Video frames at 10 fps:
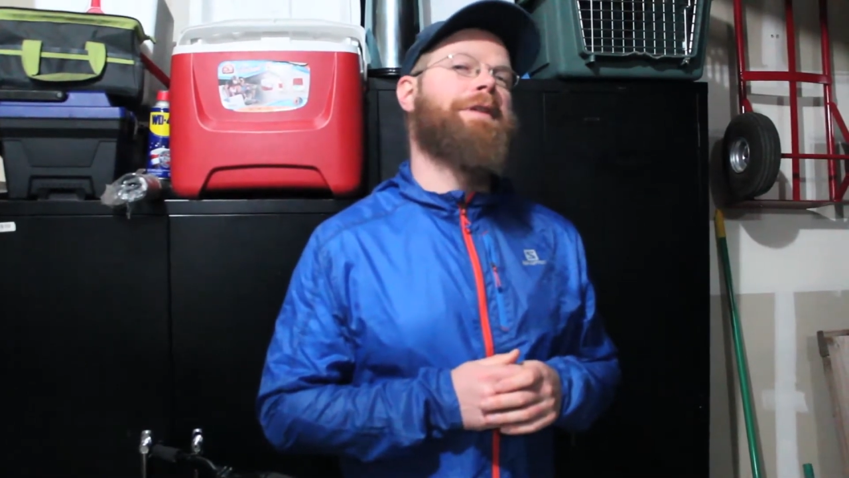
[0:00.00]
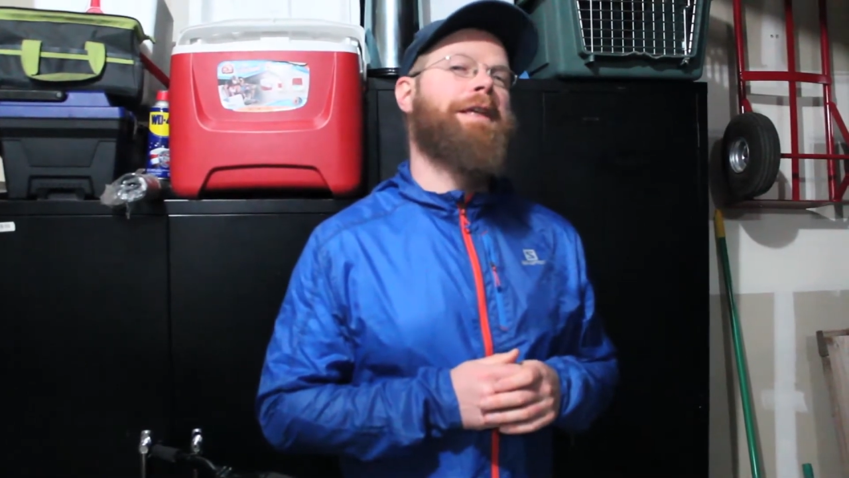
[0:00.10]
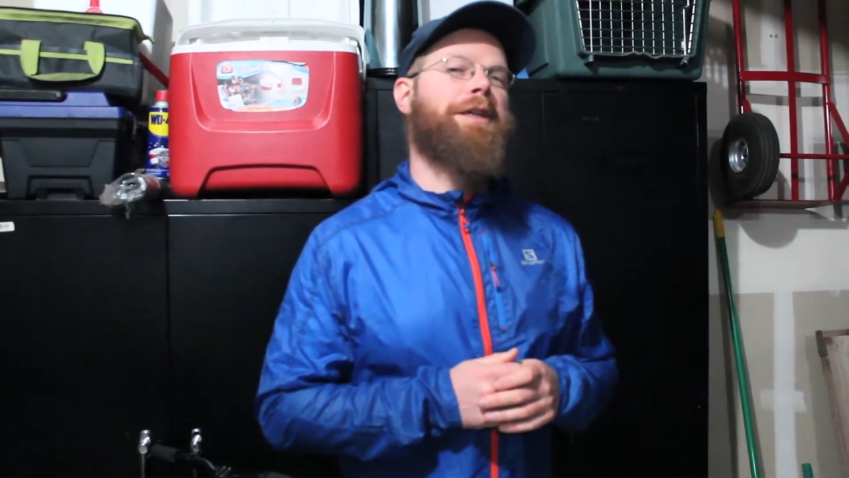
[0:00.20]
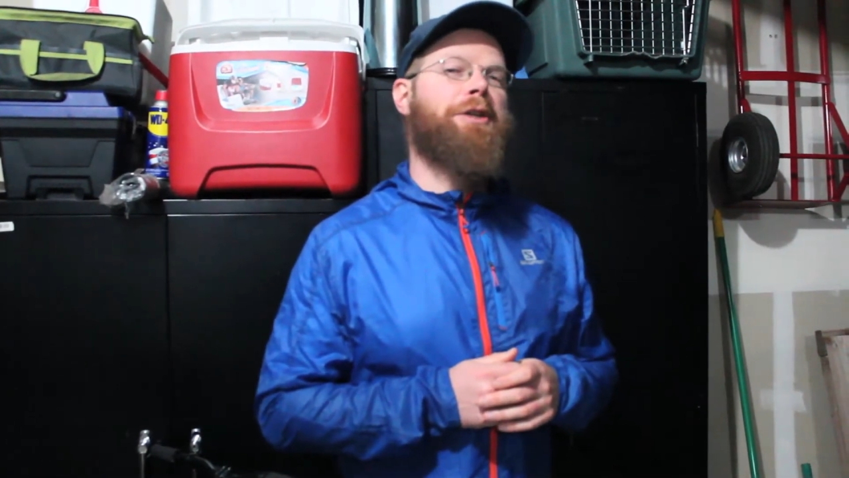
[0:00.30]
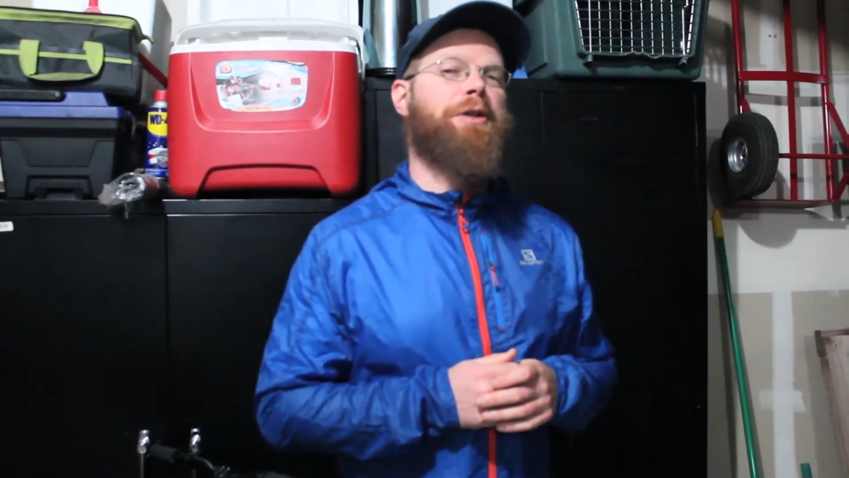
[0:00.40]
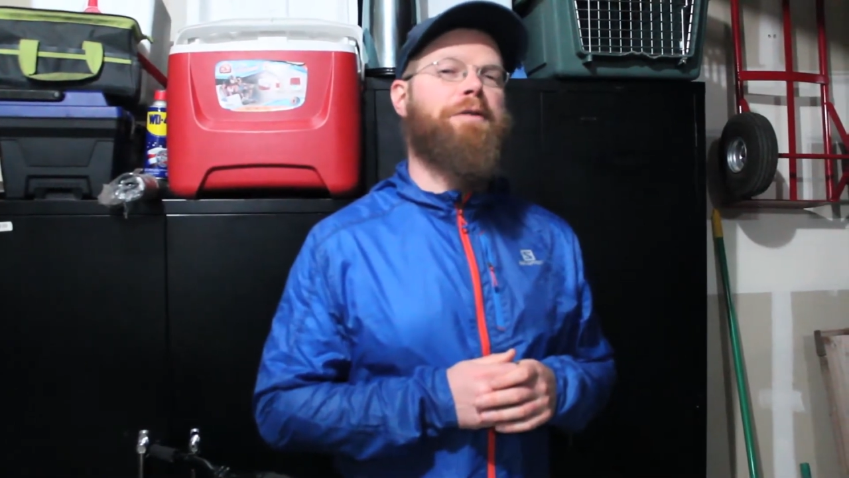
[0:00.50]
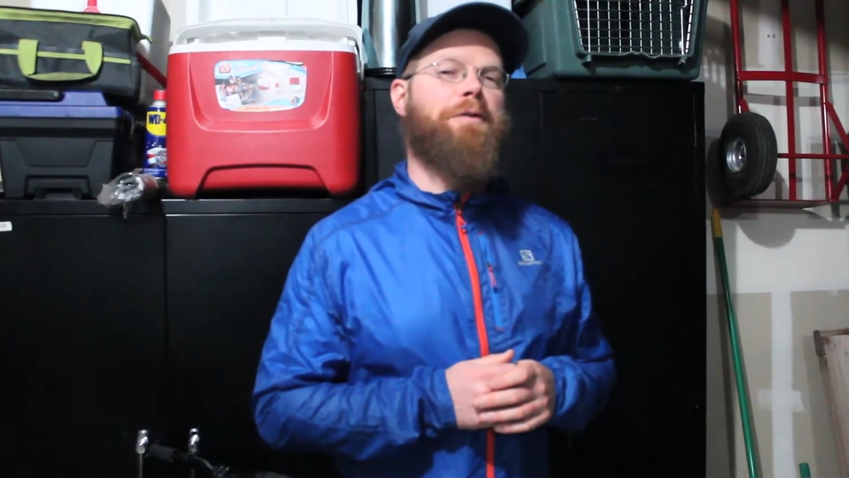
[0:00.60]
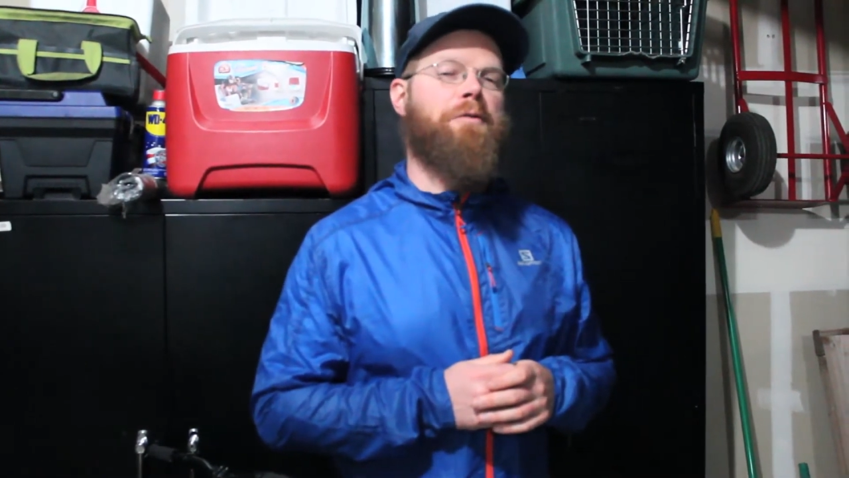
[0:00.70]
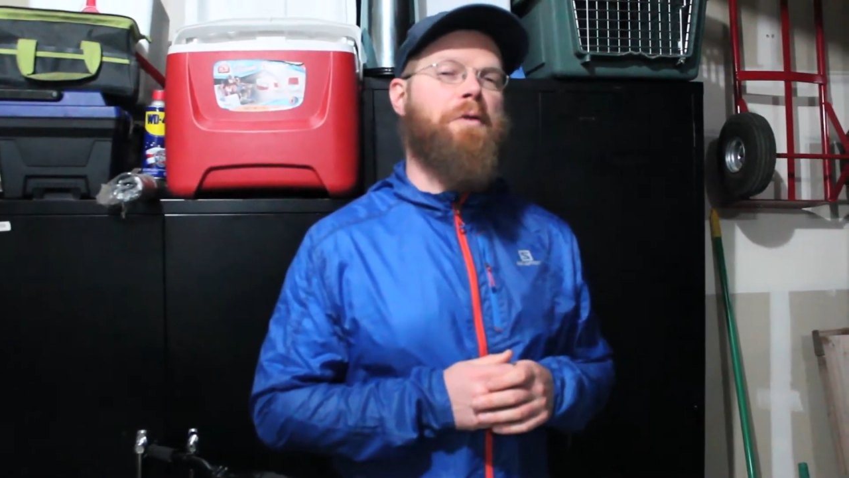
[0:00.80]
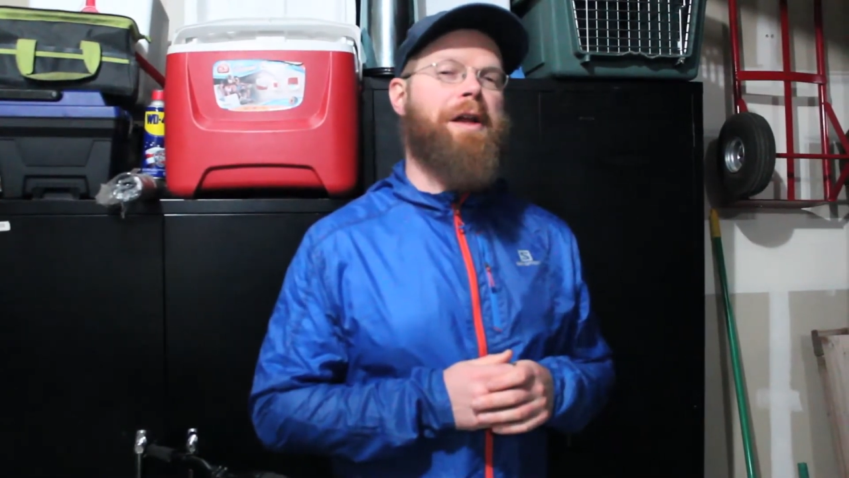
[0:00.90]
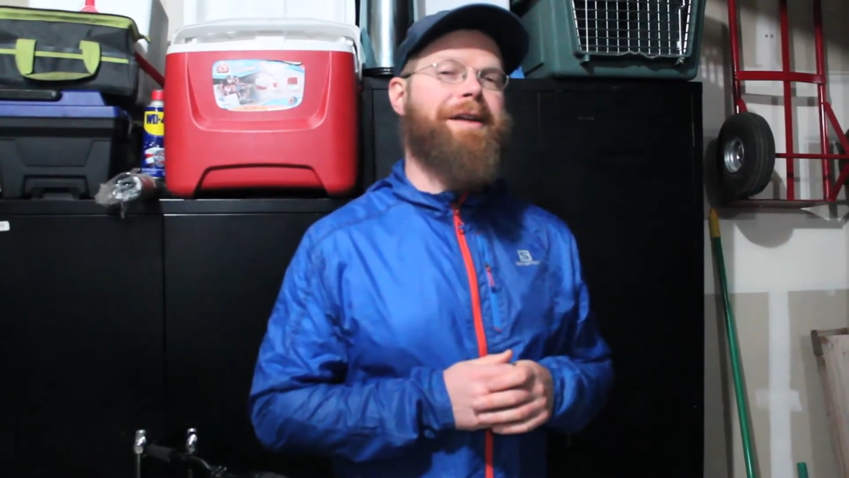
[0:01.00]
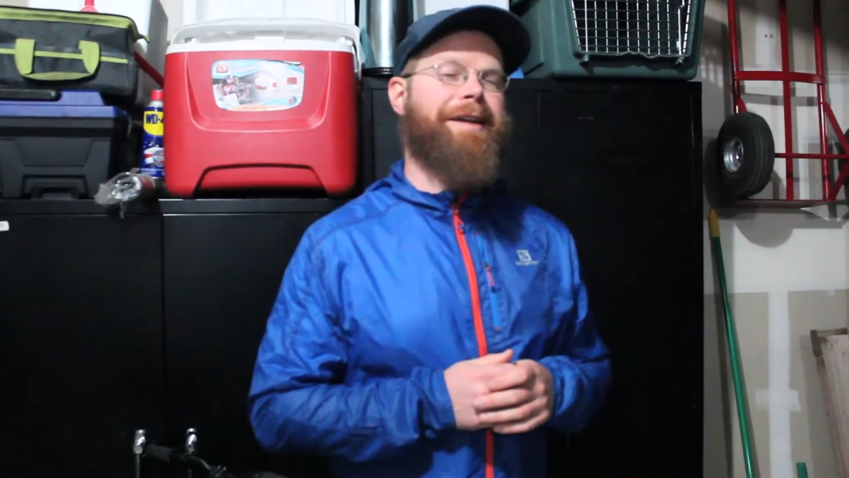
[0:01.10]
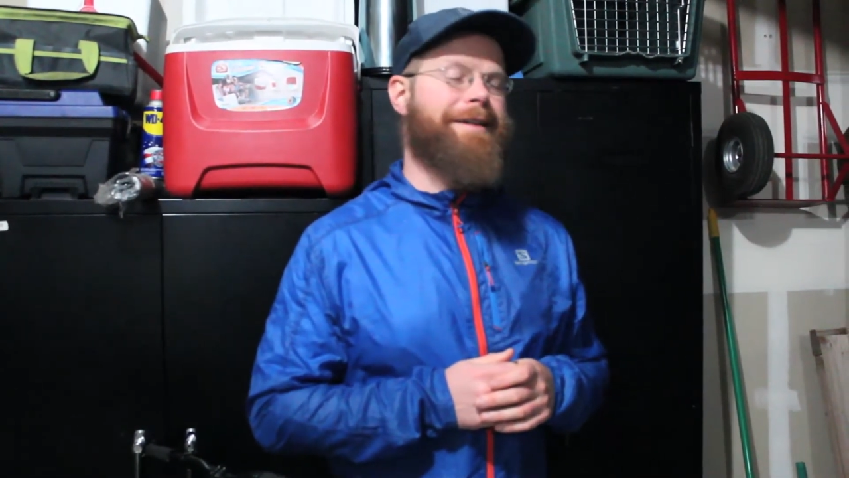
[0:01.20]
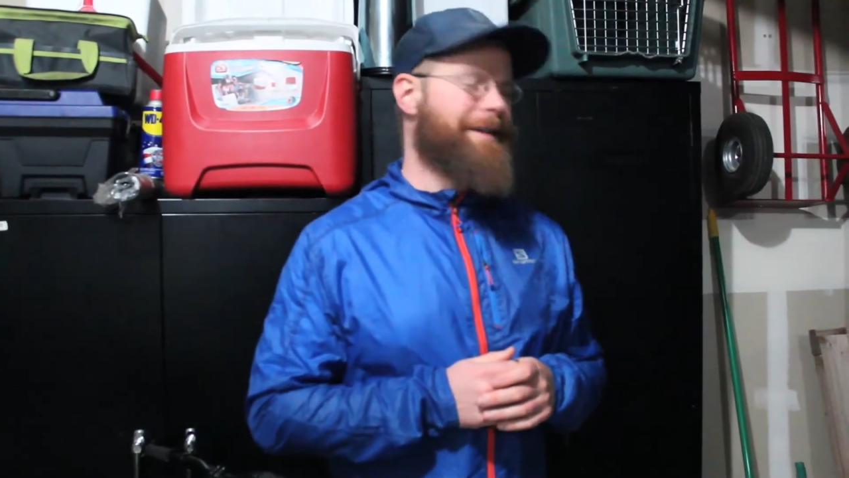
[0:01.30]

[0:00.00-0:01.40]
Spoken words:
gear for running.